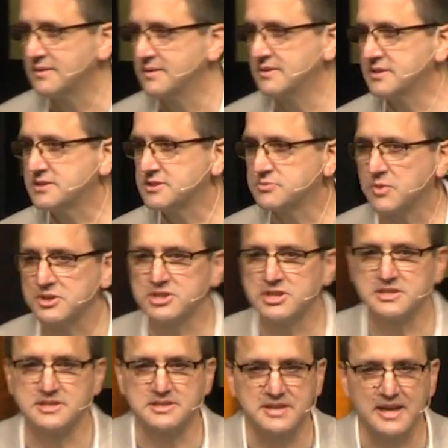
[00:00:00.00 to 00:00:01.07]
This is what
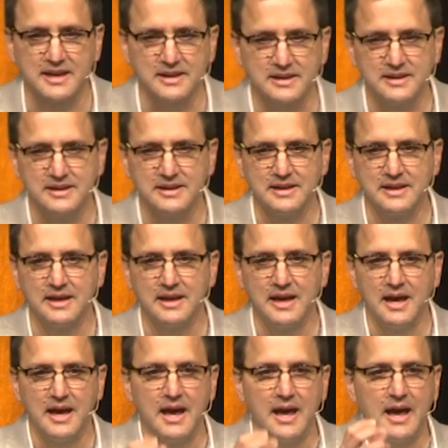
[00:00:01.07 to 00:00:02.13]
Jesus said.
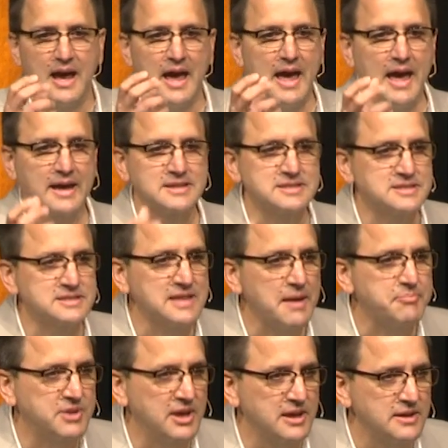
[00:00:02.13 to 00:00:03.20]

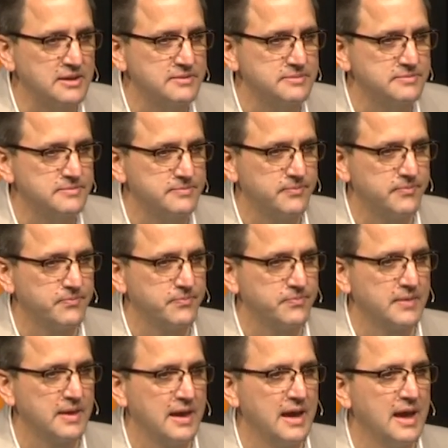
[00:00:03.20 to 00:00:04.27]
Accept it.
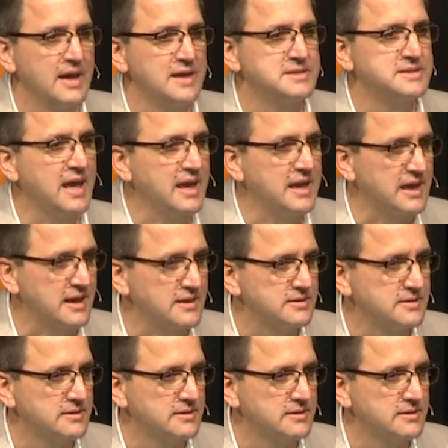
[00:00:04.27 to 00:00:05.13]
Take it.